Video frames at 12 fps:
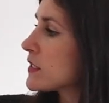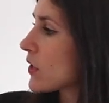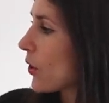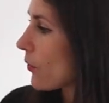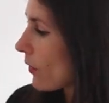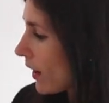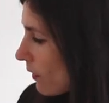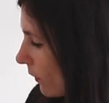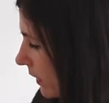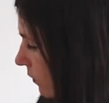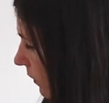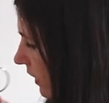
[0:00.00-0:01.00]
So I
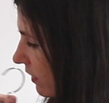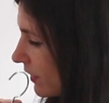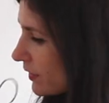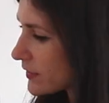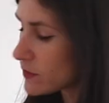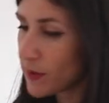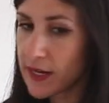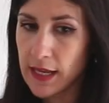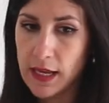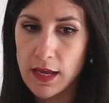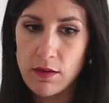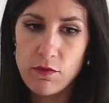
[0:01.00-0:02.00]
went with this one
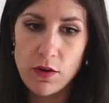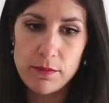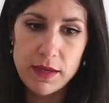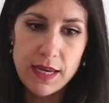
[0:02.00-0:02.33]
here from